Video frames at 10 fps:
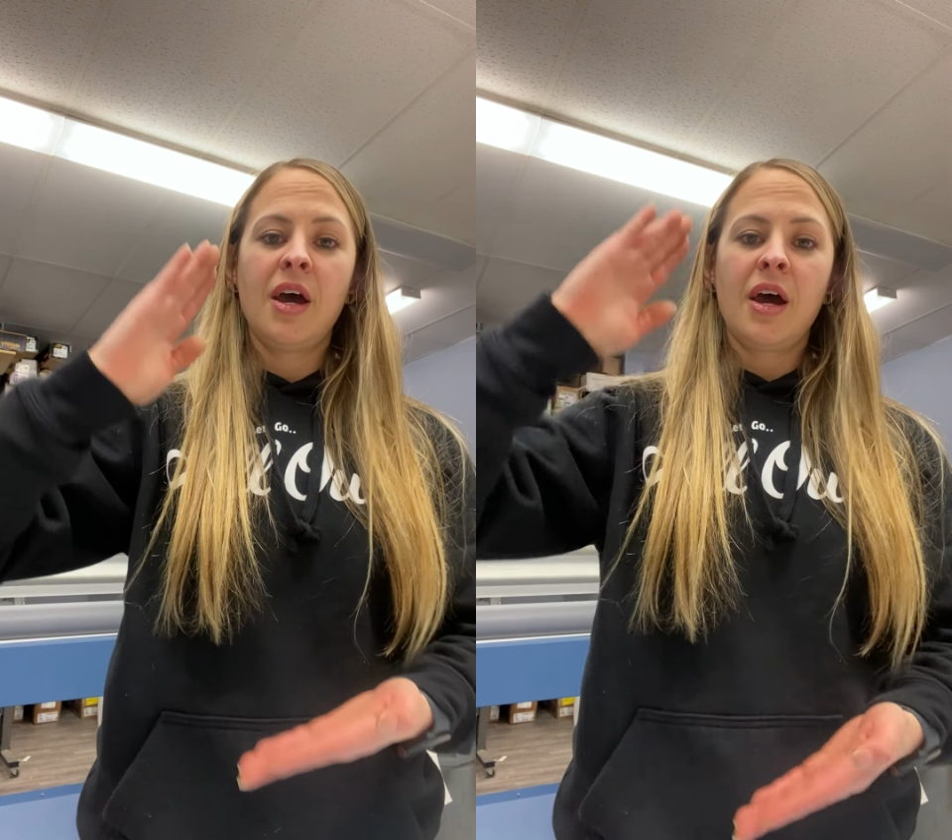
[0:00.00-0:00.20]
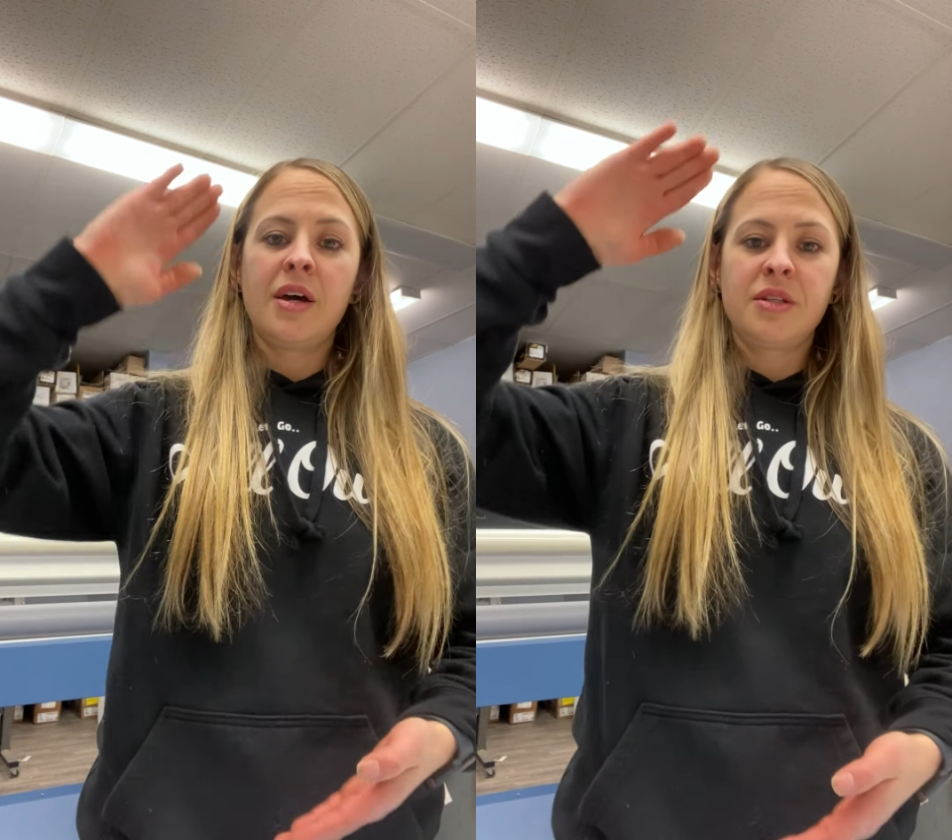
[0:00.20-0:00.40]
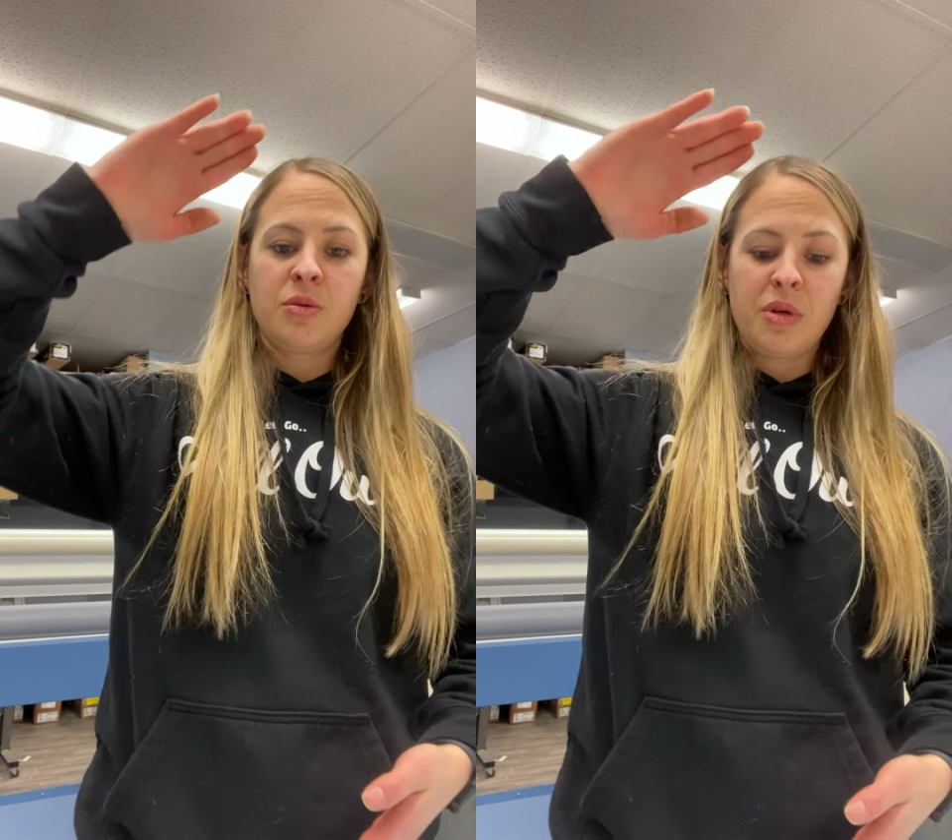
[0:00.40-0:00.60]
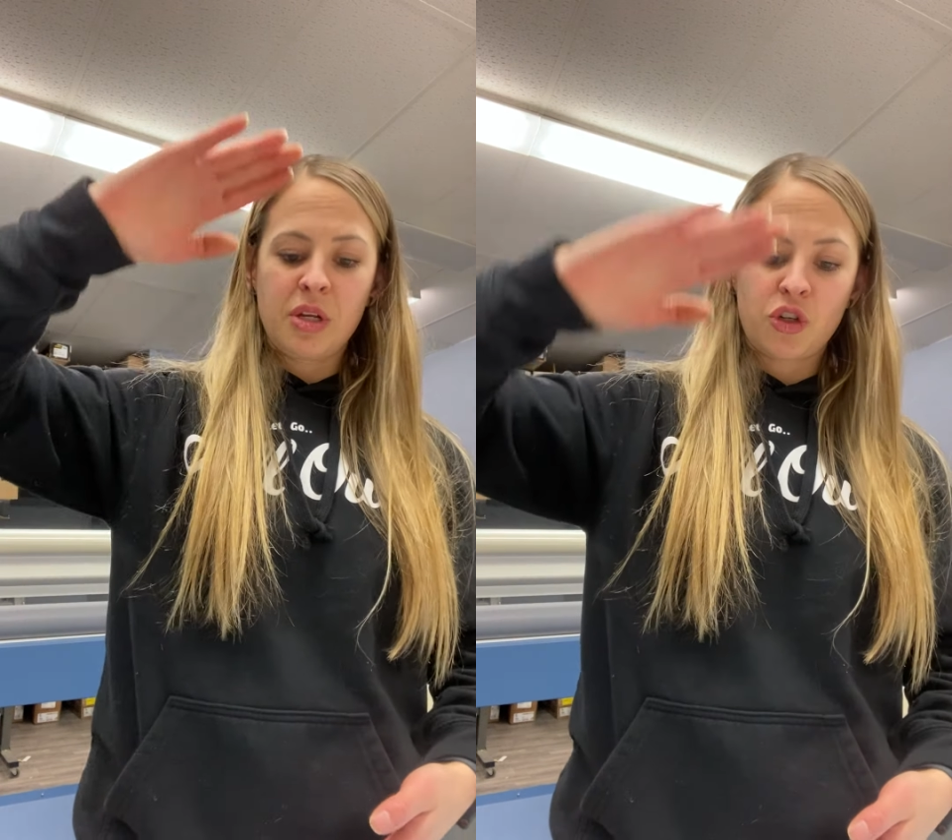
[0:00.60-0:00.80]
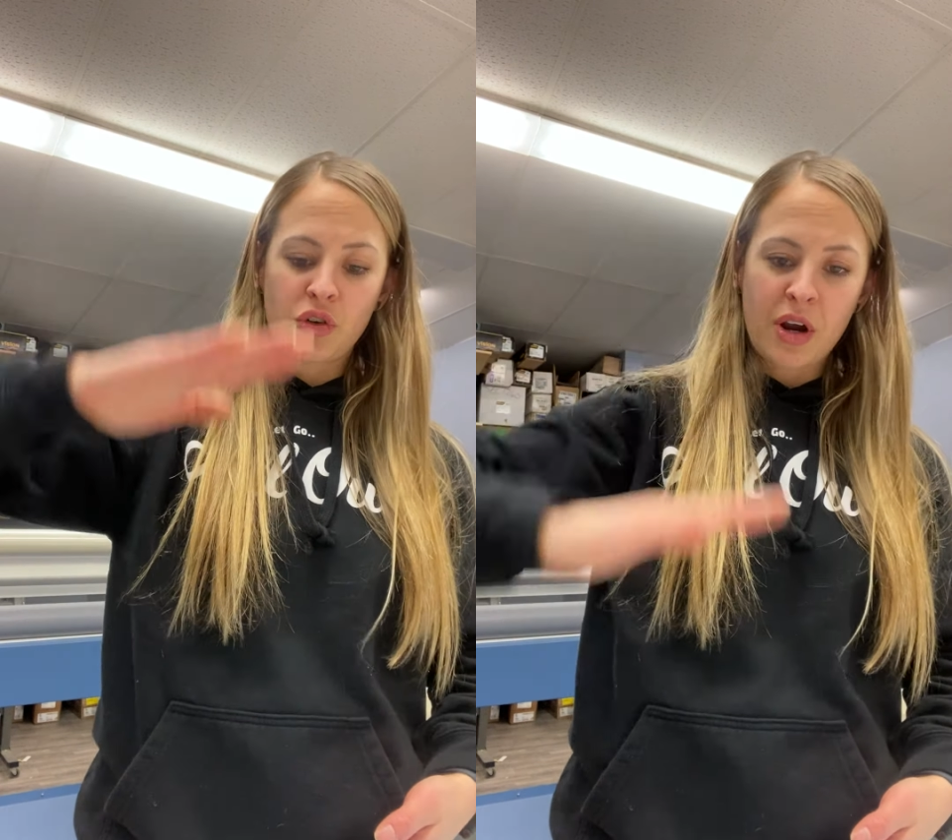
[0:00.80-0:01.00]
and to be
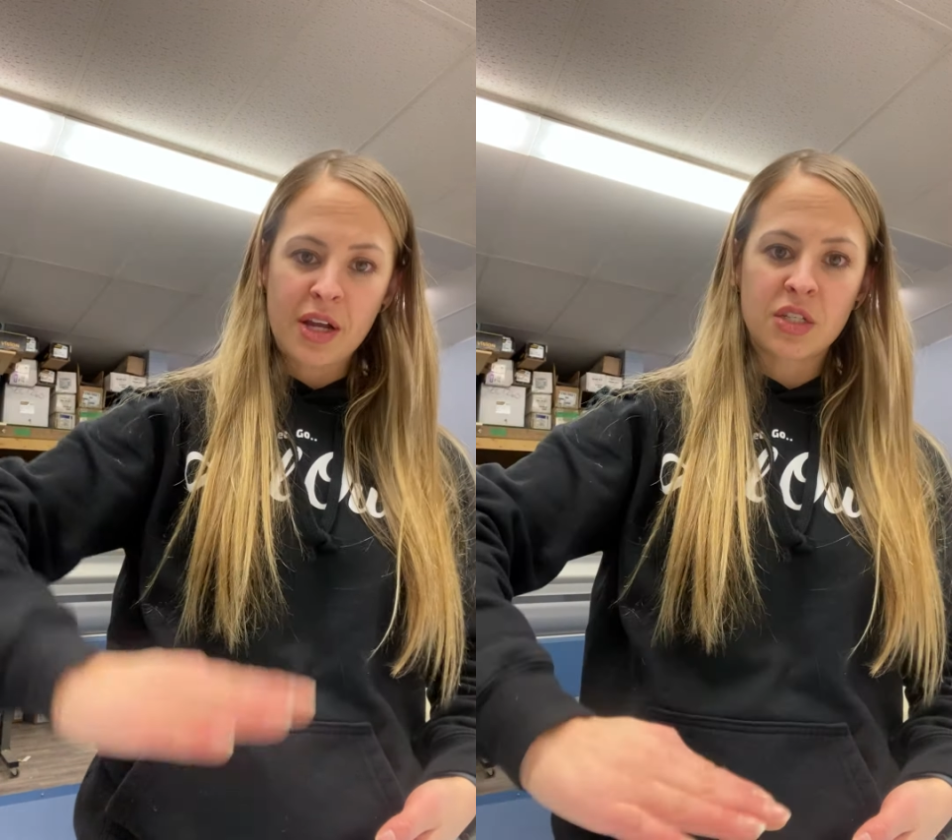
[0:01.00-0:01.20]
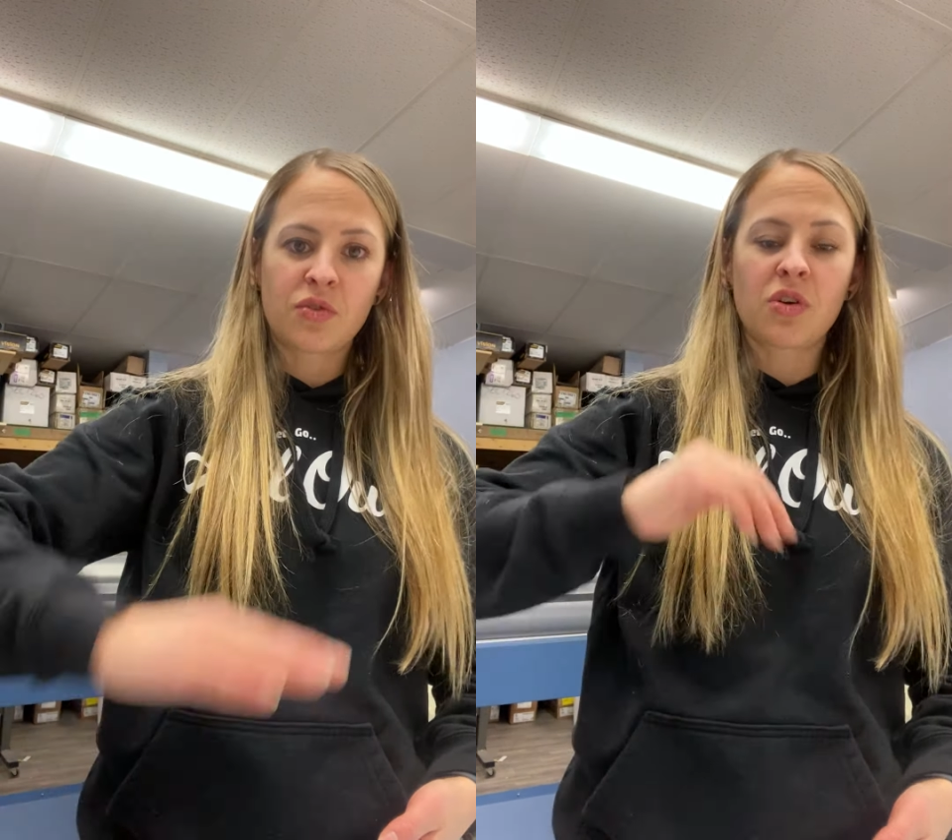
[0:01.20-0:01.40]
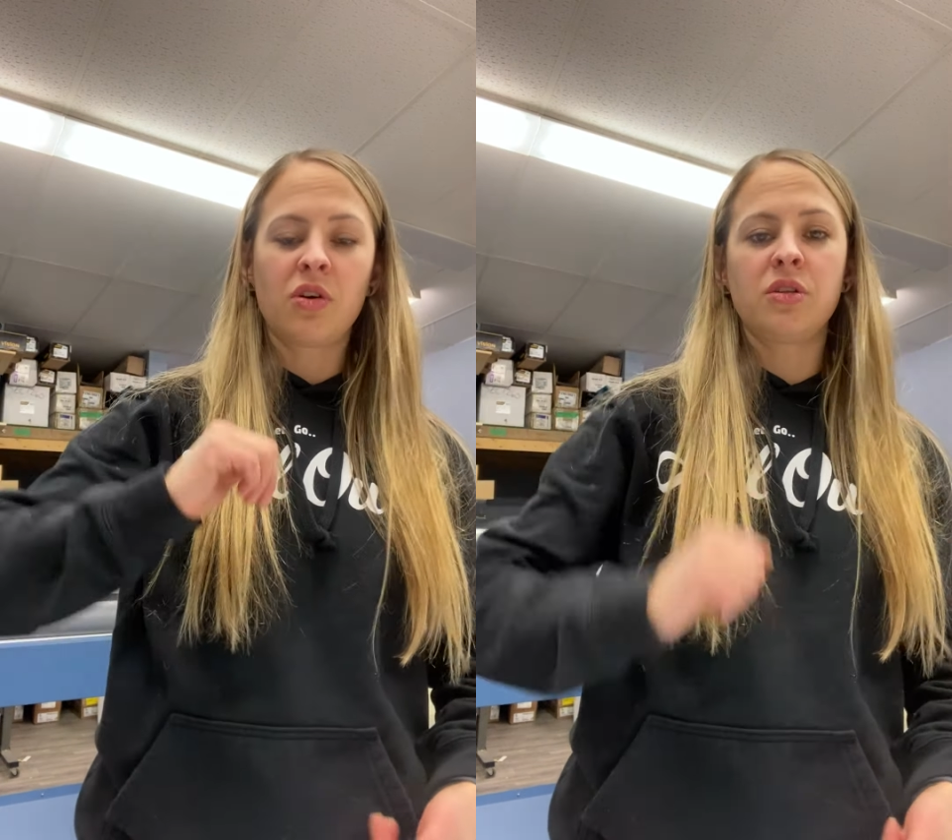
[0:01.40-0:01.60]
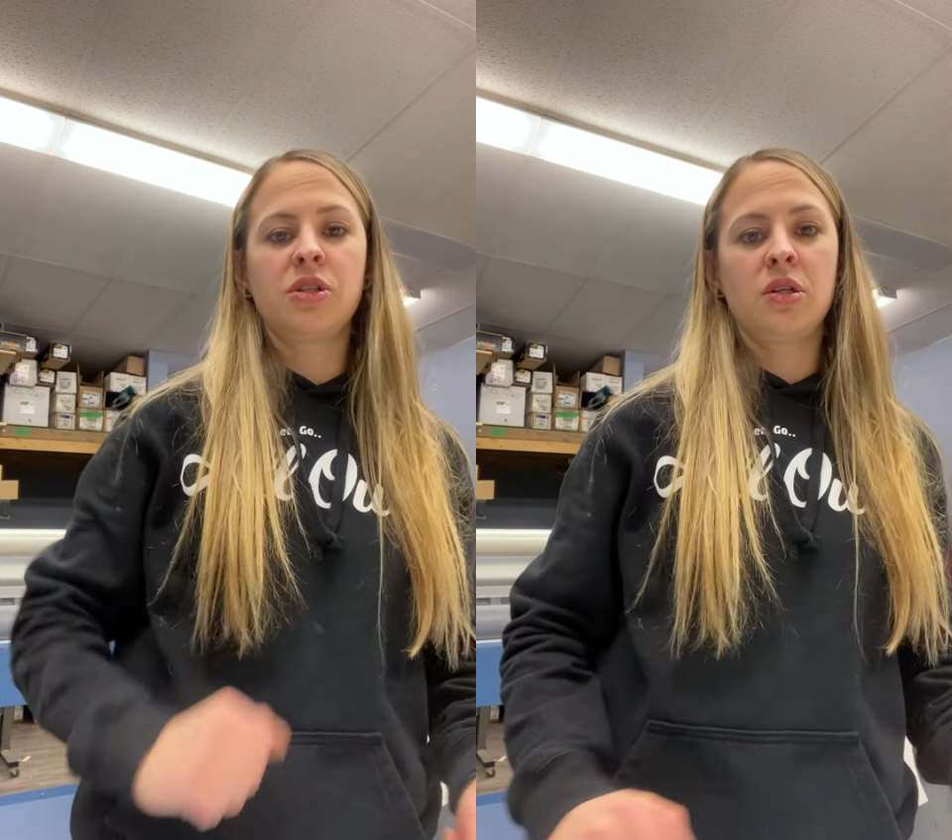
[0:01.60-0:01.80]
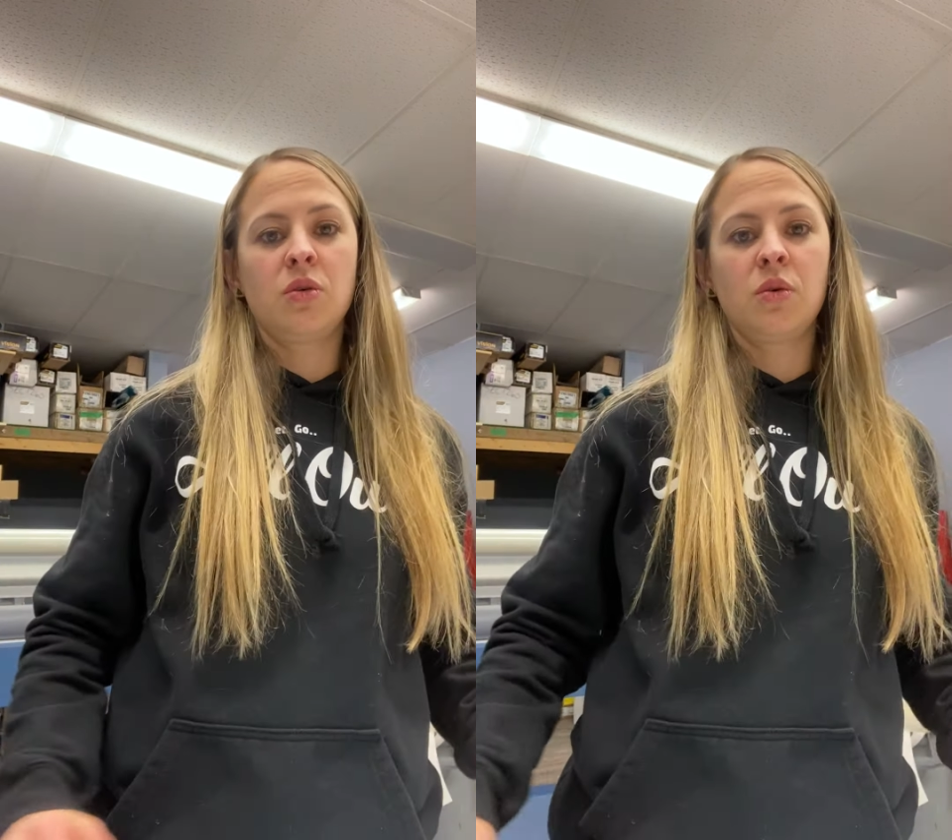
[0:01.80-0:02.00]
transferred
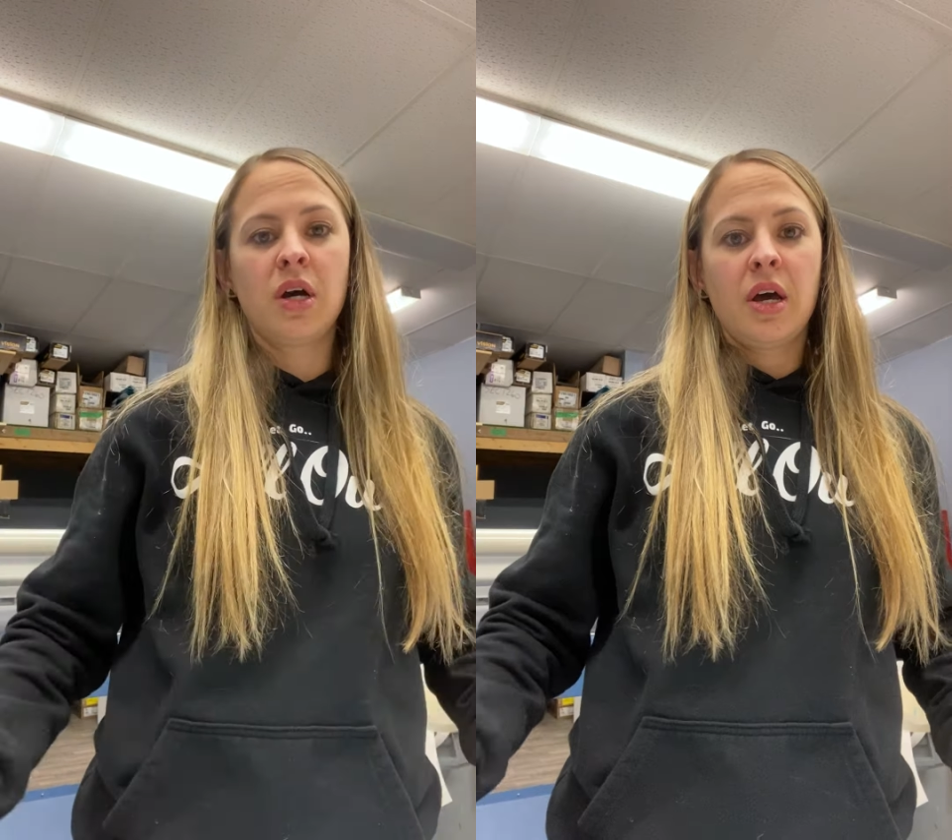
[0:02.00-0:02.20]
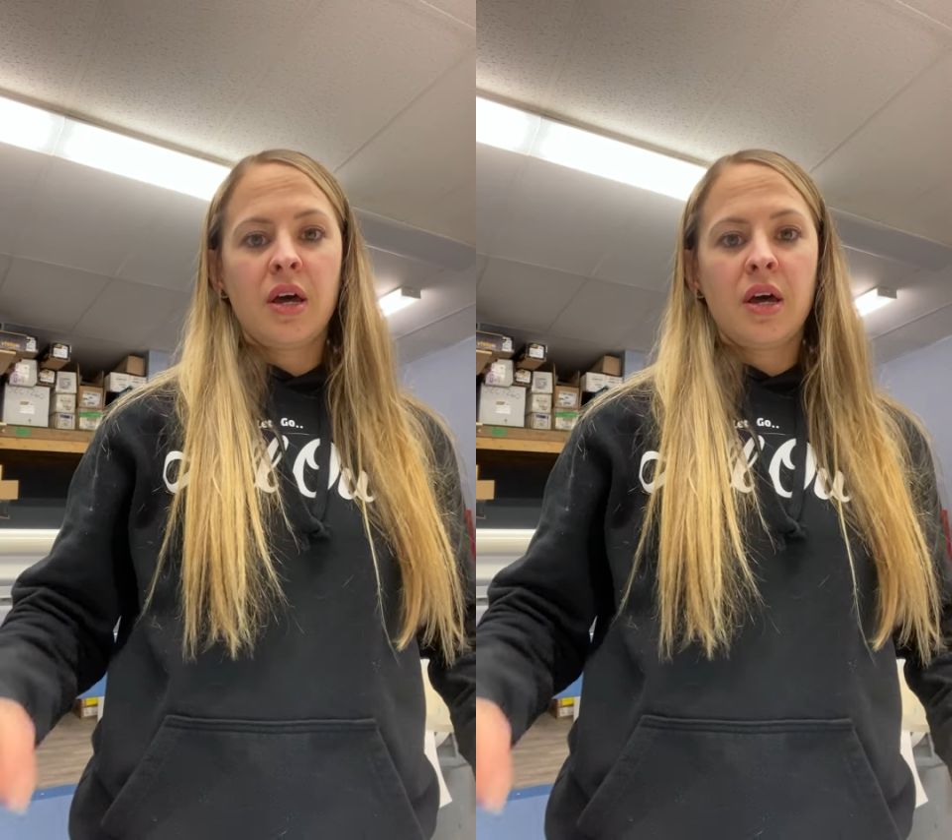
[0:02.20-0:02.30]
onto